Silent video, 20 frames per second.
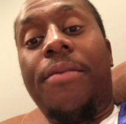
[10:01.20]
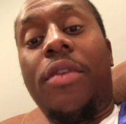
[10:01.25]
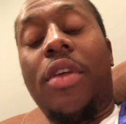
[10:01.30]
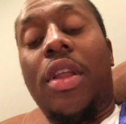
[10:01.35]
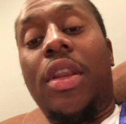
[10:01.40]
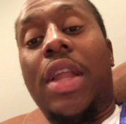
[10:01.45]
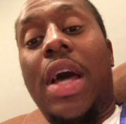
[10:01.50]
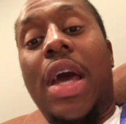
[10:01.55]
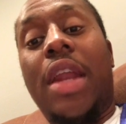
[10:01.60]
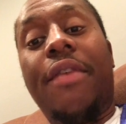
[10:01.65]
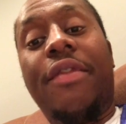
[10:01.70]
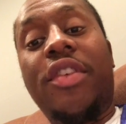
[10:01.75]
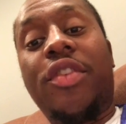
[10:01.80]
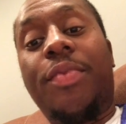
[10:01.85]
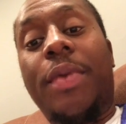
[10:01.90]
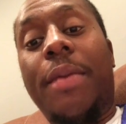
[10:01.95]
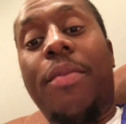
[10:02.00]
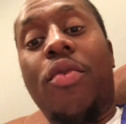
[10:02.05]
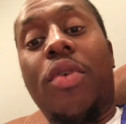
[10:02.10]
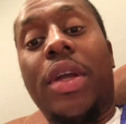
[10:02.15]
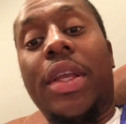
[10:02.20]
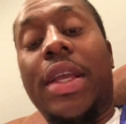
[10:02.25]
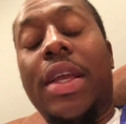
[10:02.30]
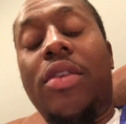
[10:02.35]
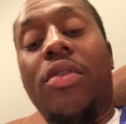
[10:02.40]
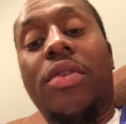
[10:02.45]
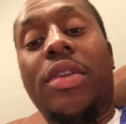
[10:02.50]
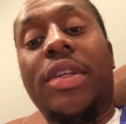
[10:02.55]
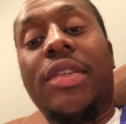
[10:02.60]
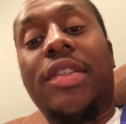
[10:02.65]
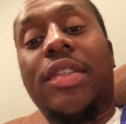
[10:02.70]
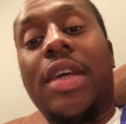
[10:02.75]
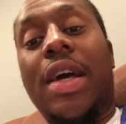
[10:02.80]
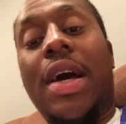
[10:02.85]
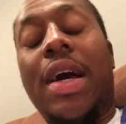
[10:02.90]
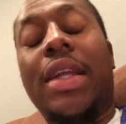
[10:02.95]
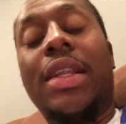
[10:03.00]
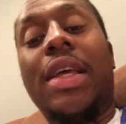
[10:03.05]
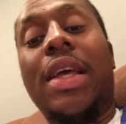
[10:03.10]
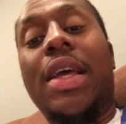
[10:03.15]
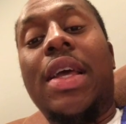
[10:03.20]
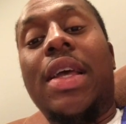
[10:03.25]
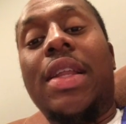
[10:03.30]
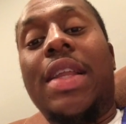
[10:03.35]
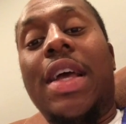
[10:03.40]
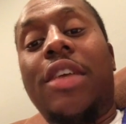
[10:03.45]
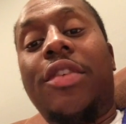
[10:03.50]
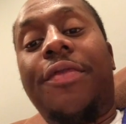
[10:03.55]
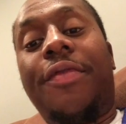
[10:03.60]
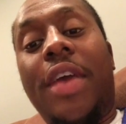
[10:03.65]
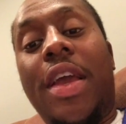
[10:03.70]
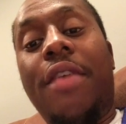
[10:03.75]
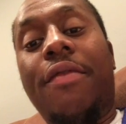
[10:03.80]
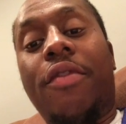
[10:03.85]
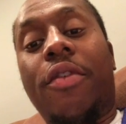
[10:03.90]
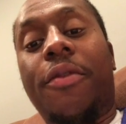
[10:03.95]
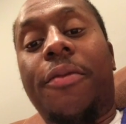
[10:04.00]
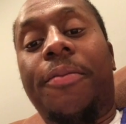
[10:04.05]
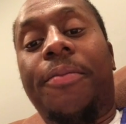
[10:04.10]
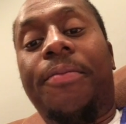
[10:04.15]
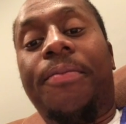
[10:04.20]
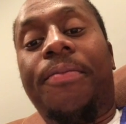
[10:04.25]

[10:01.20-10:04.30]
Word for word: a lot of his people aren't getting on this side, that's favor.